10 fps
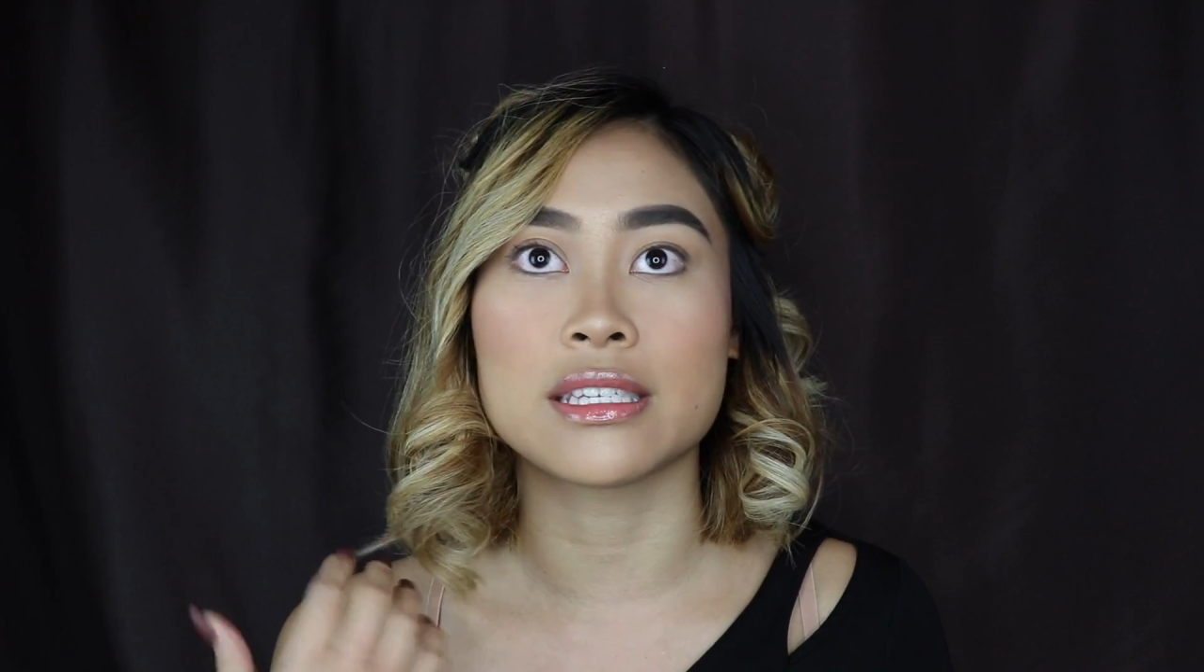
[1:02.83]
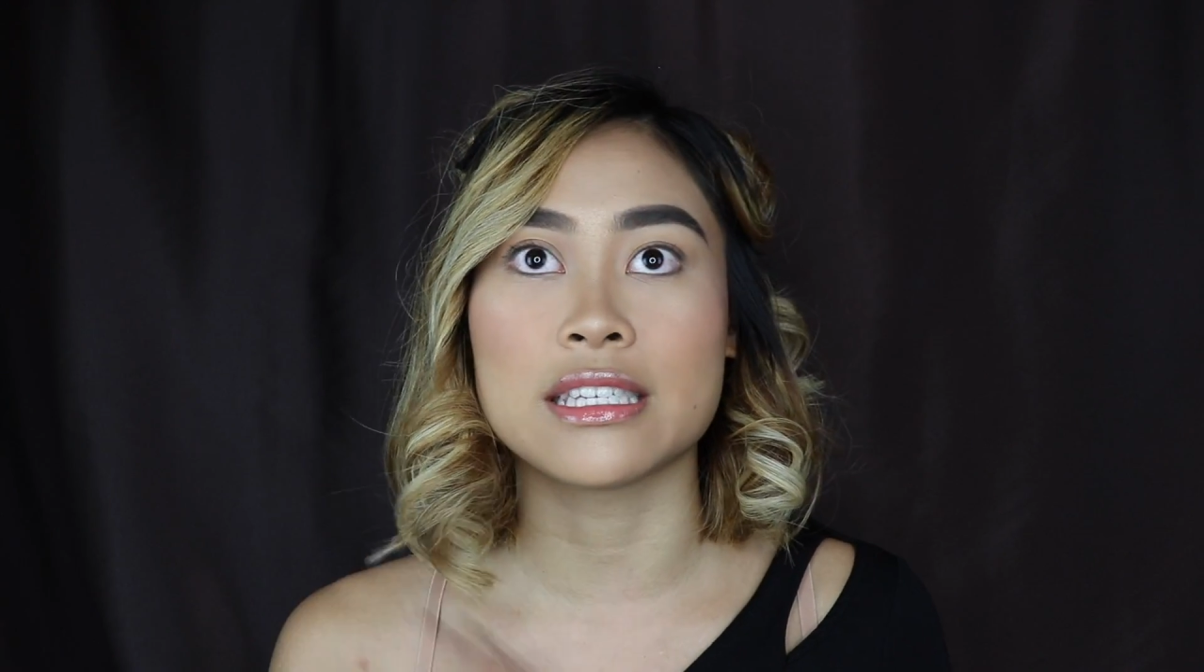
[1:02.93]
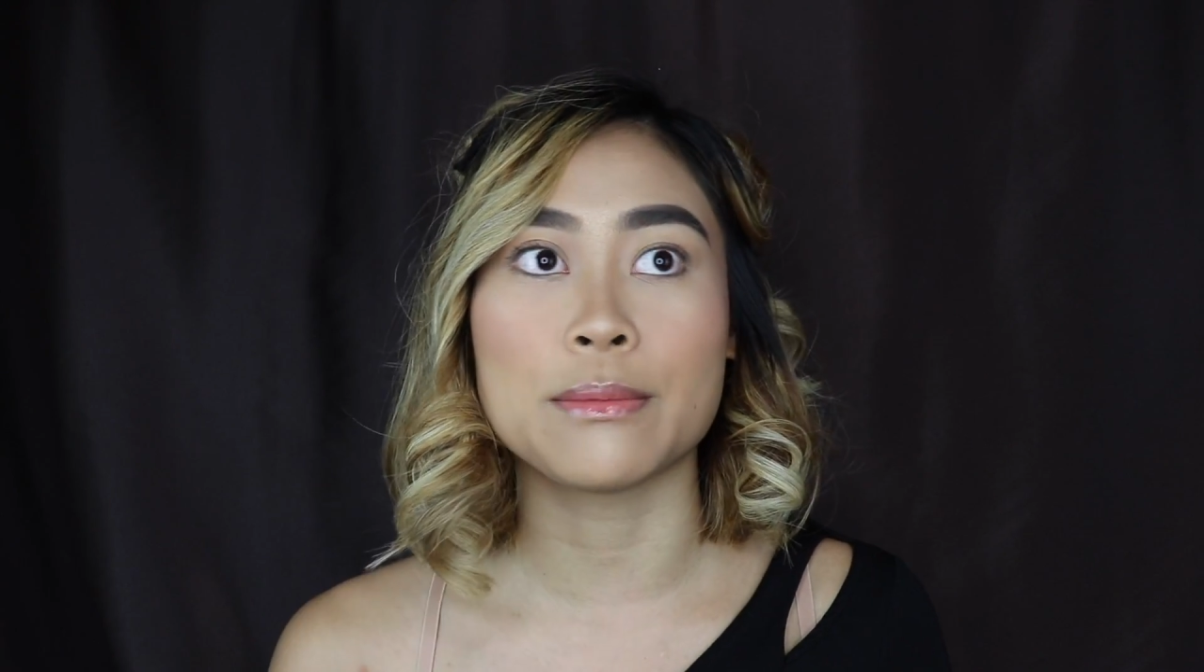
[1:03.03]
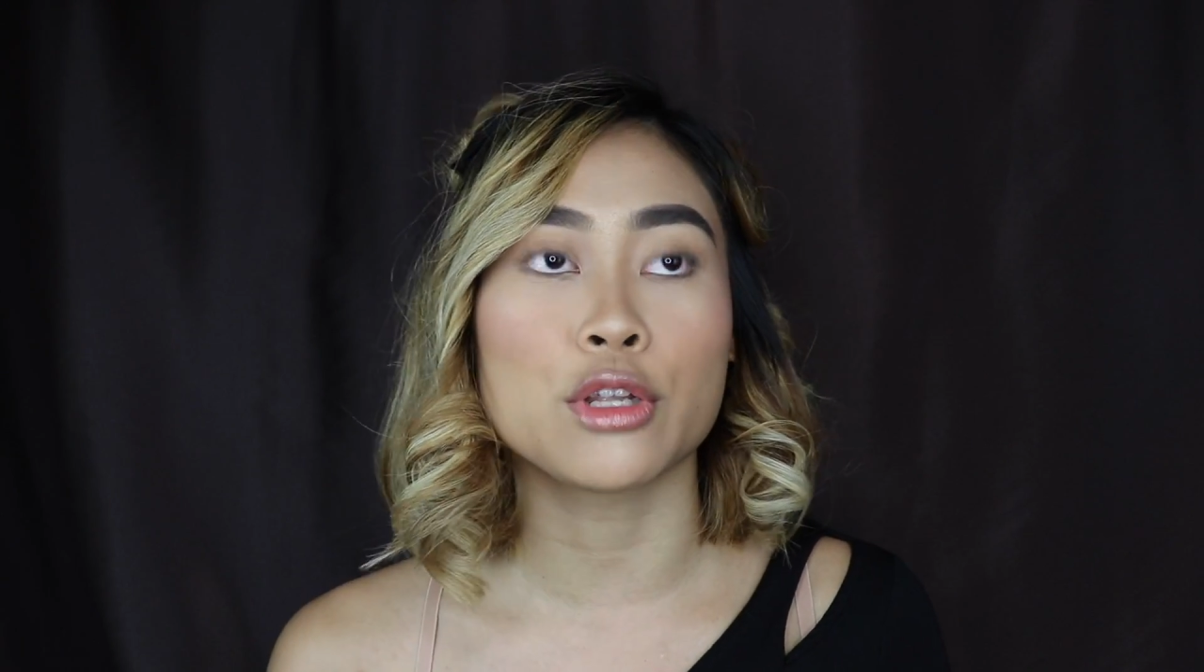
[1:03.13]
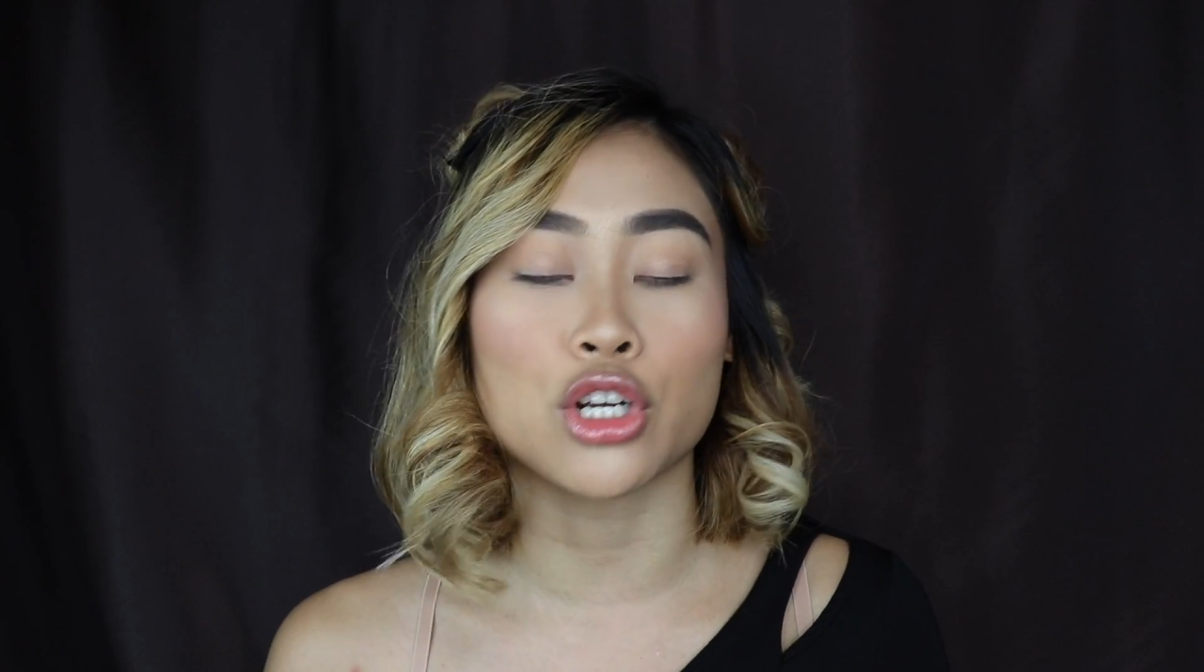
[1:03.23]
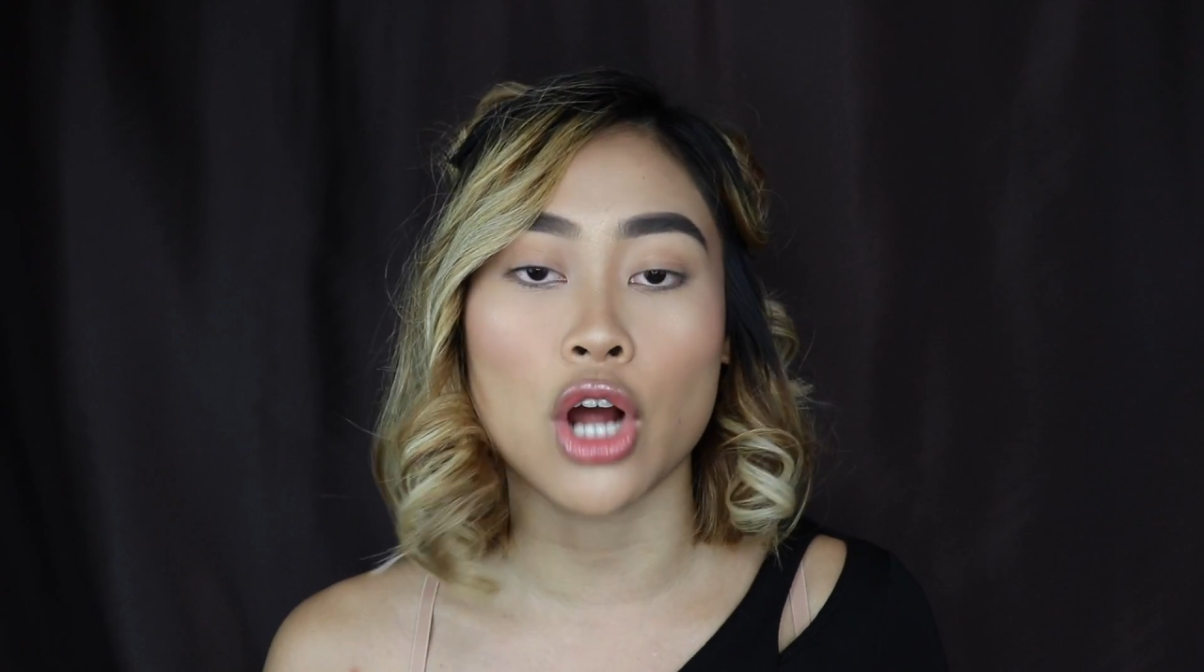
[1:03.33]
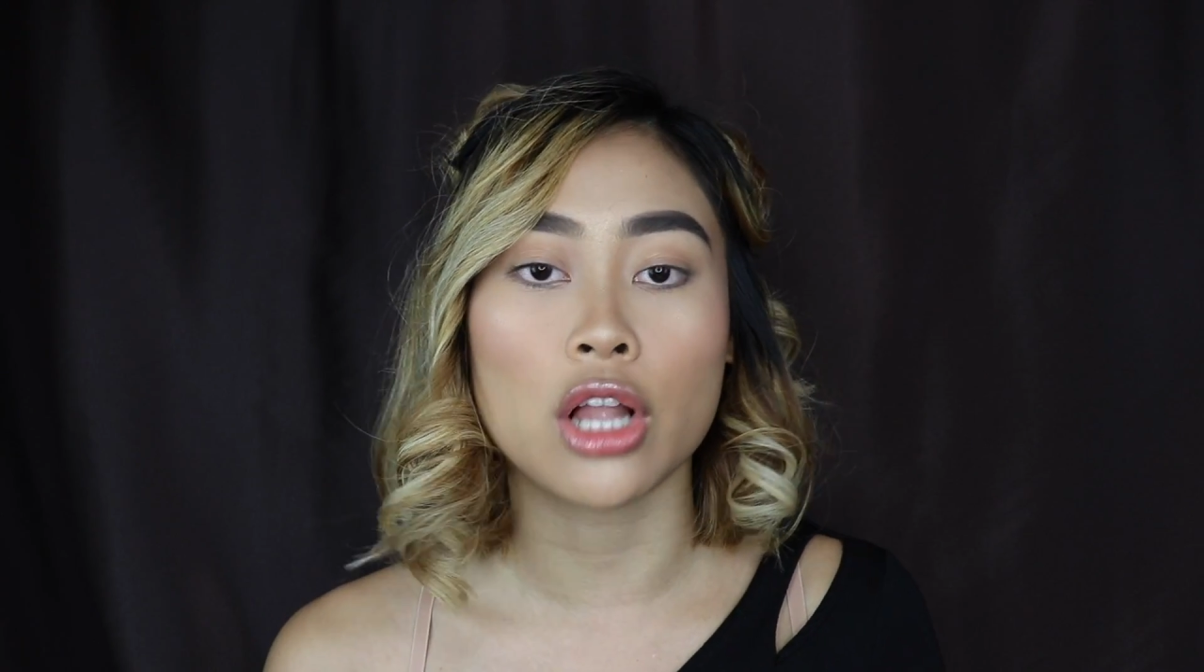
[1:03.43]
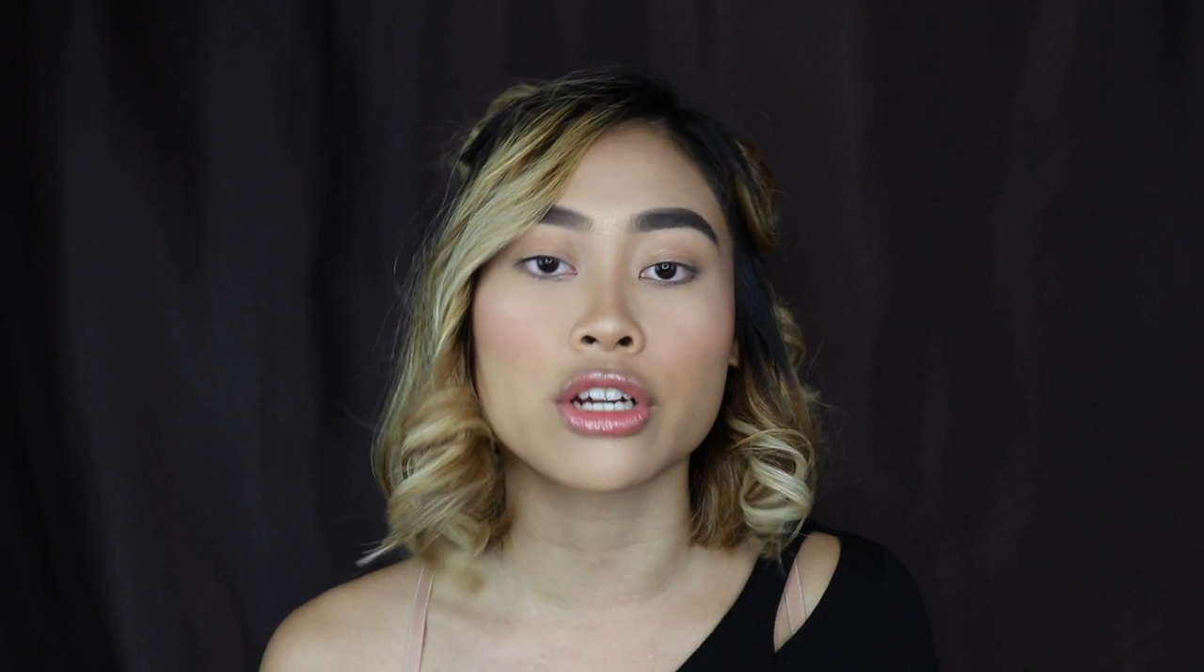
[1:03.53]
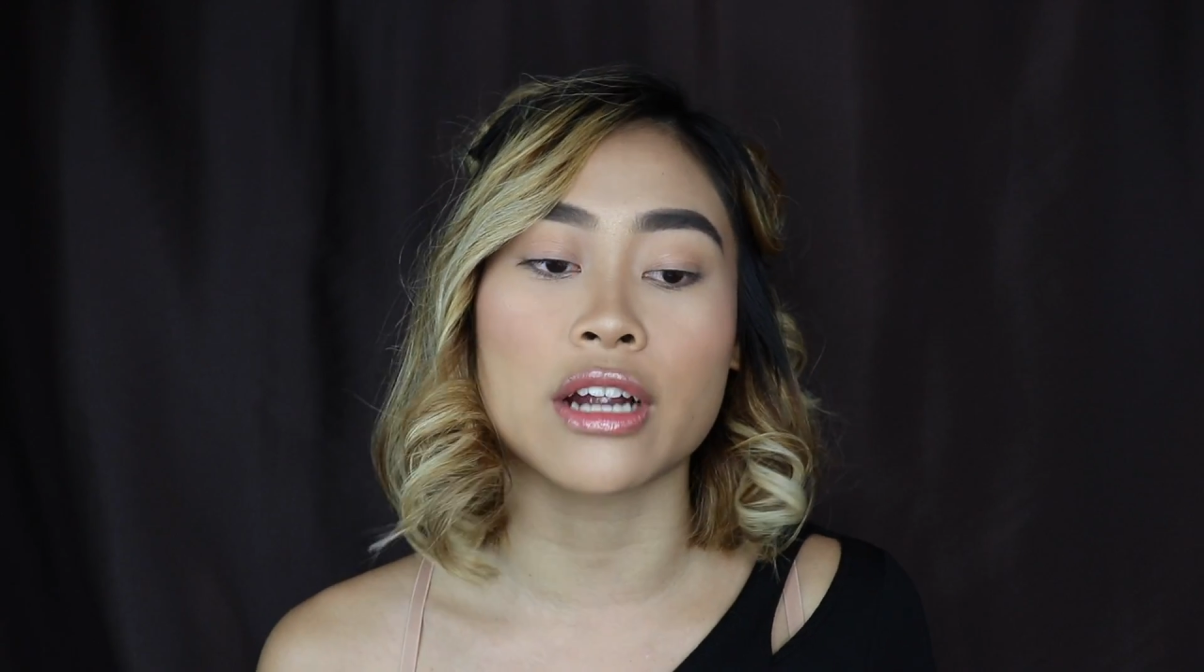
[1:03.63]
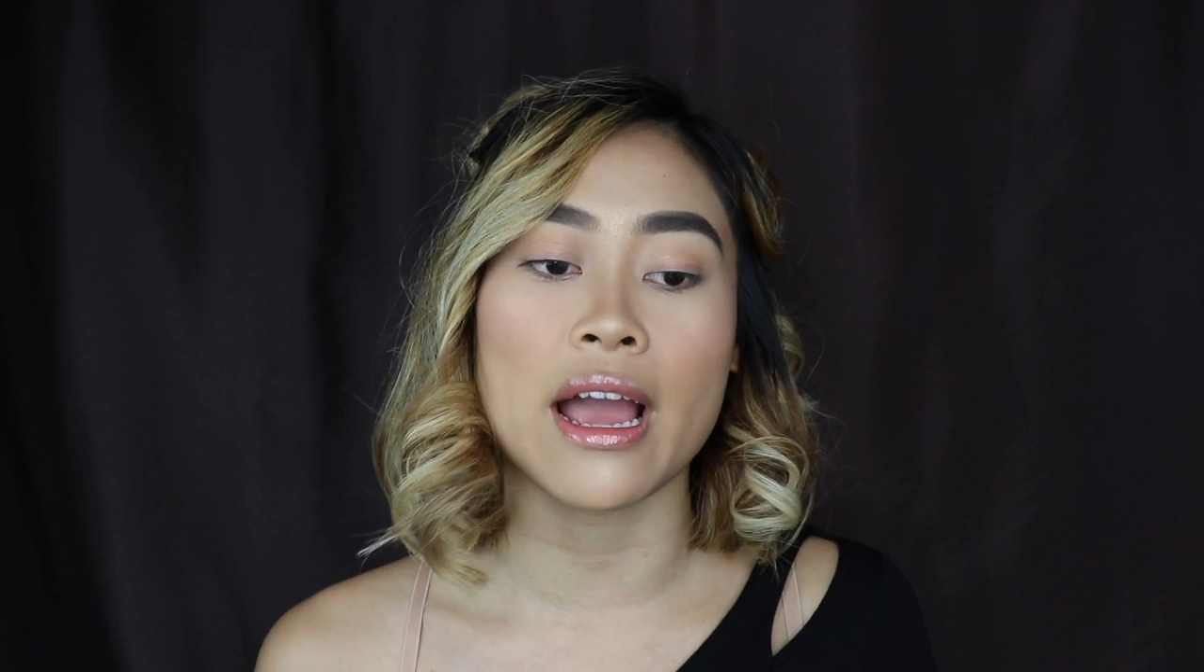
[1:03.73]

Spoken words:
similar color